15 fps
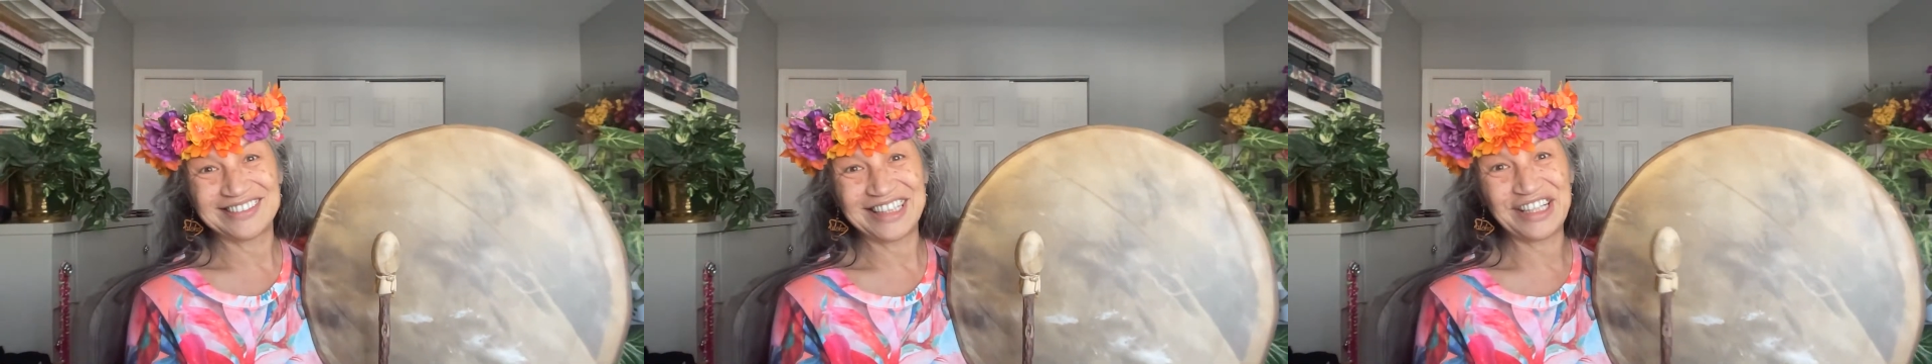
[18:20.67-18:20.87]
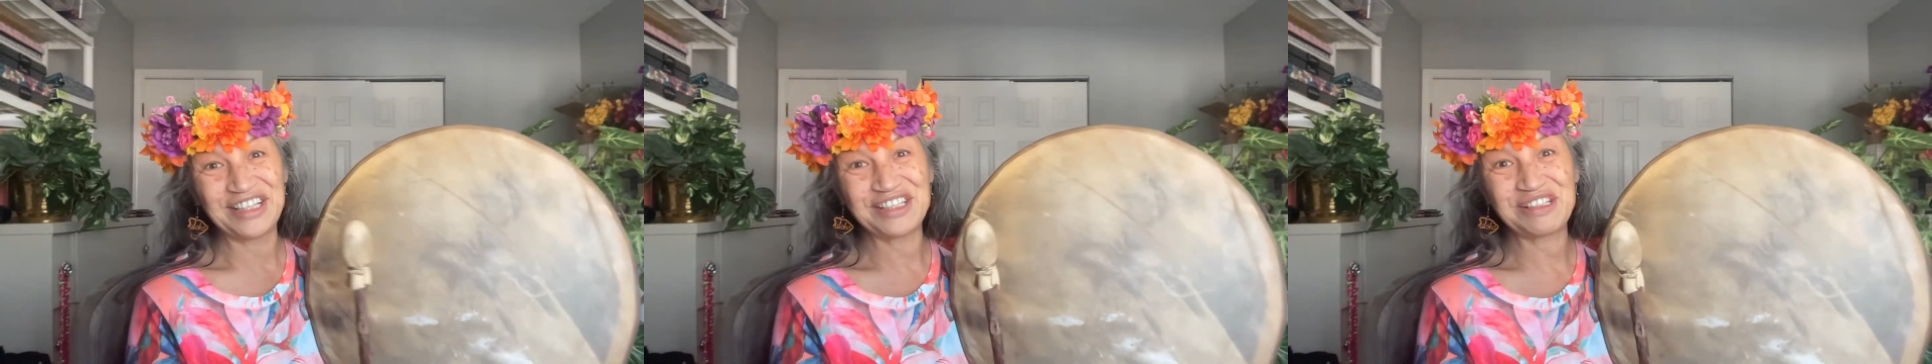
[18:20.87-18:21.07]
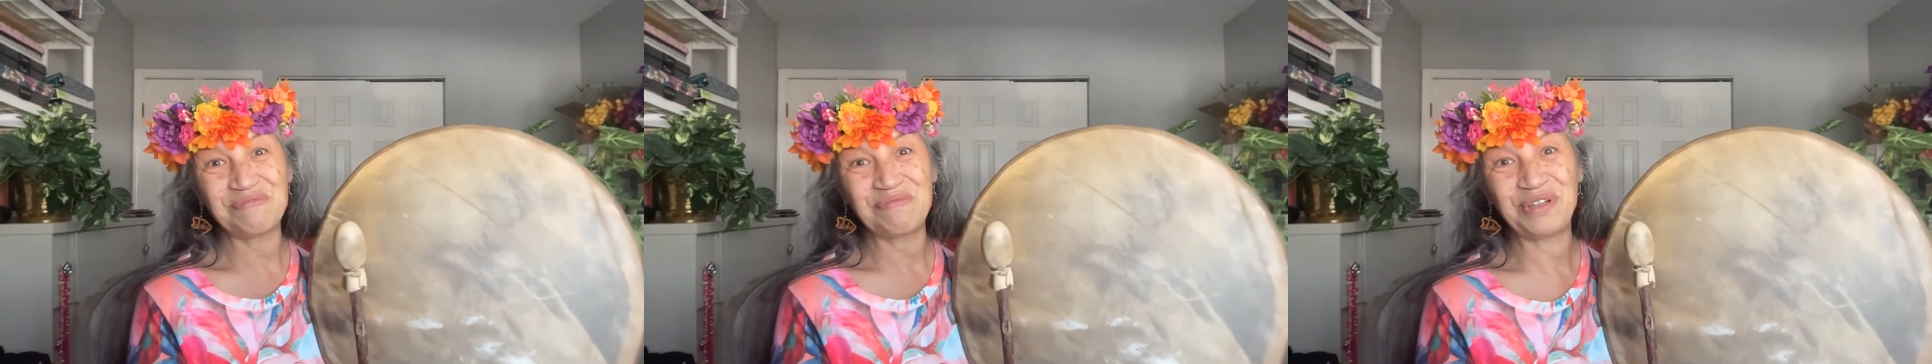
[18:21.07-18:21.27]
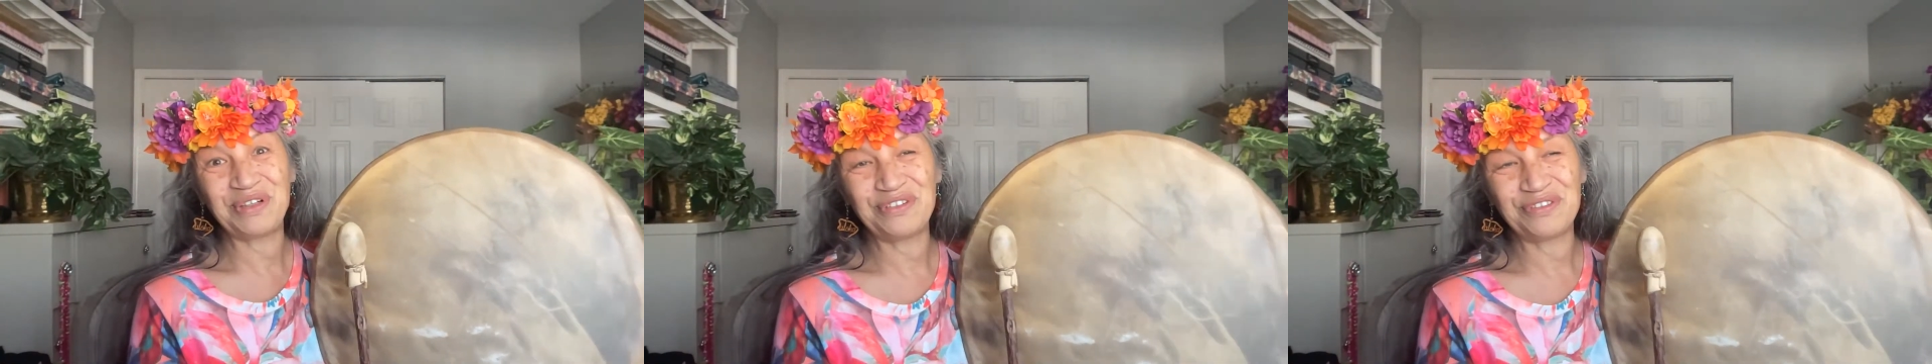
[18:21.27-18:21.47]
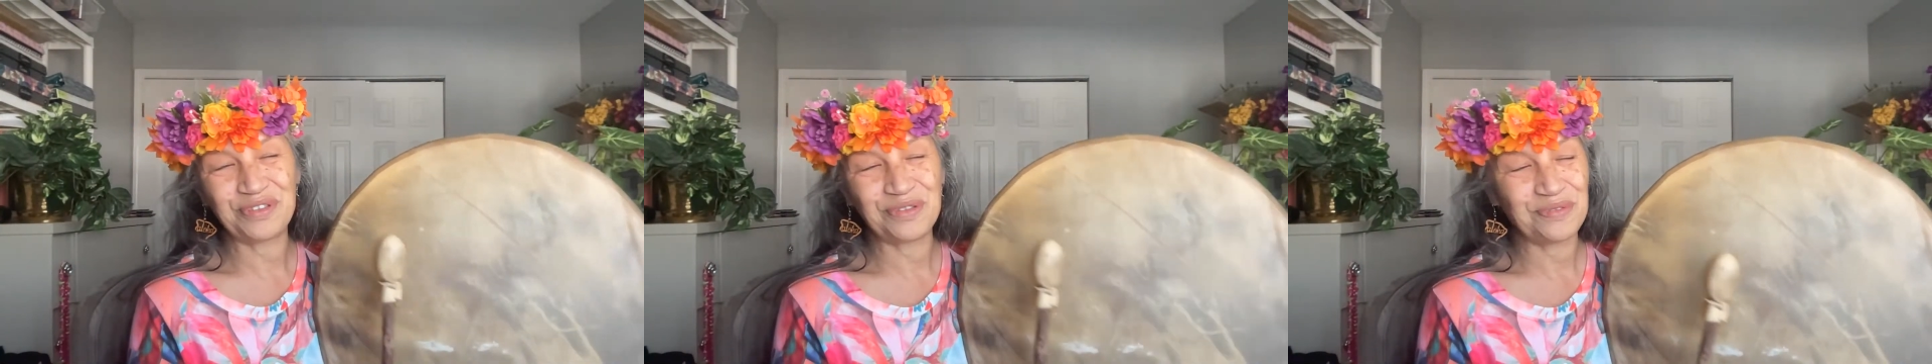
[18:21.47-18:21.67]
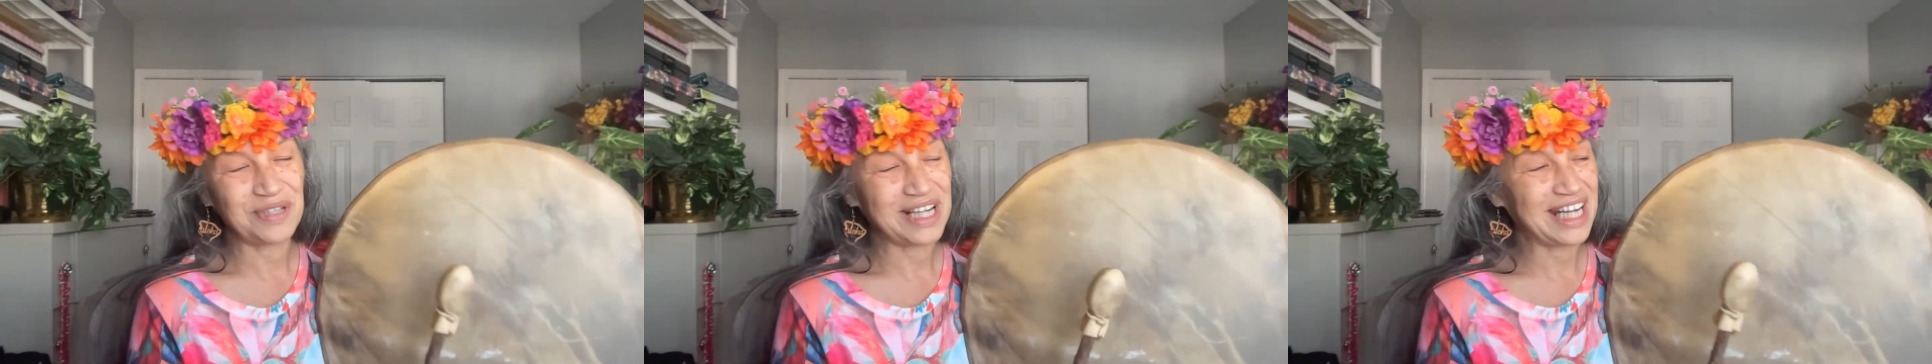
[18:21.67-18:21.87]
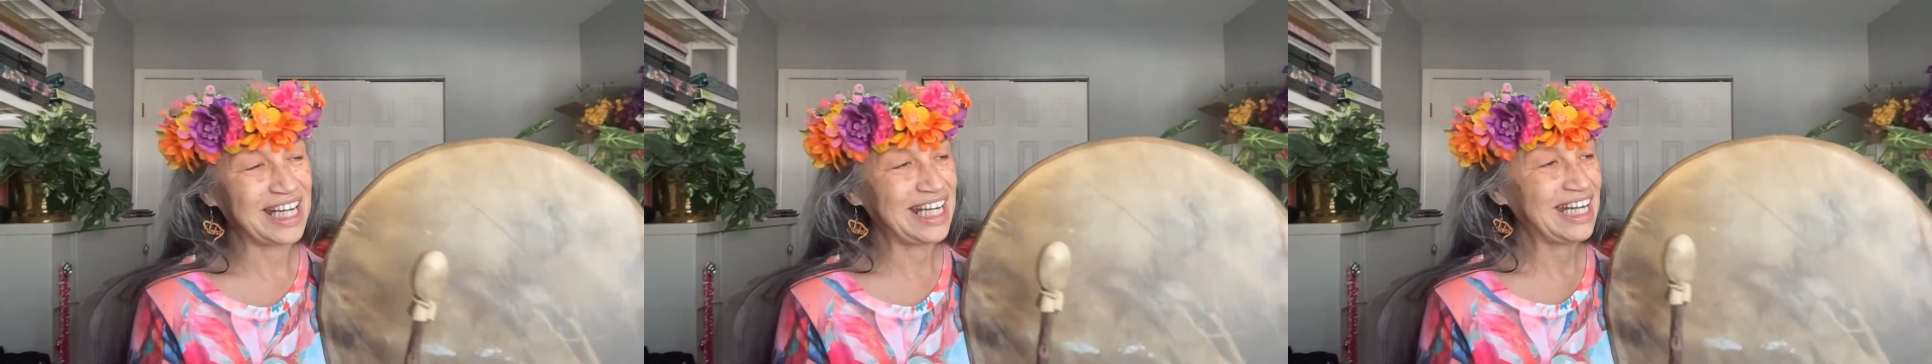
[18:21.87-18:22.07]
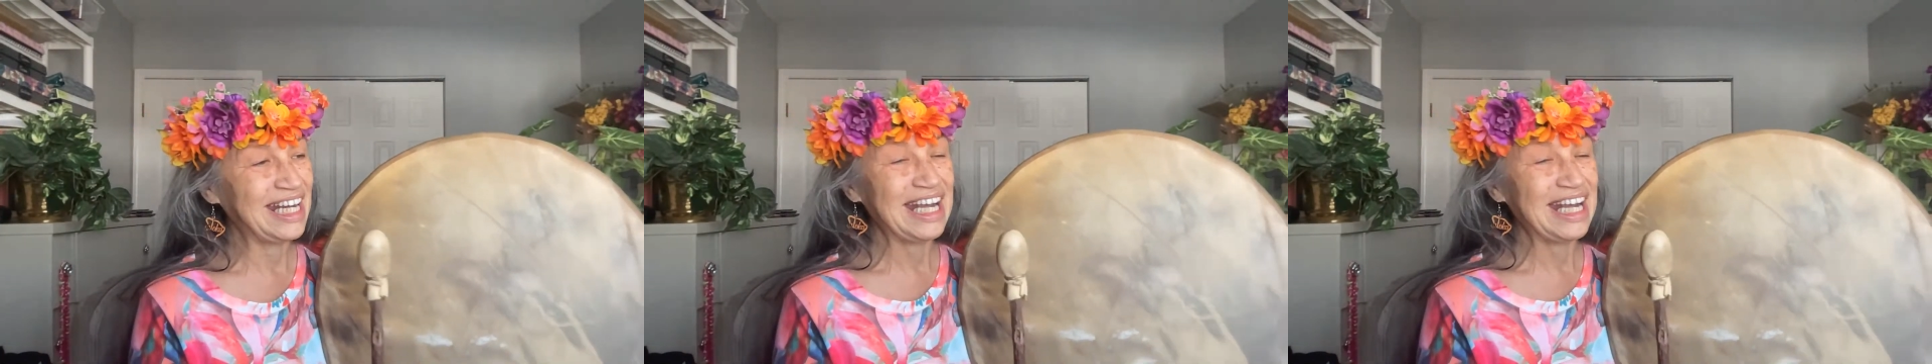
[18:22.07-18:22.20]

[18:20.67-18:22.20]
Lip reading: in this beautiful way.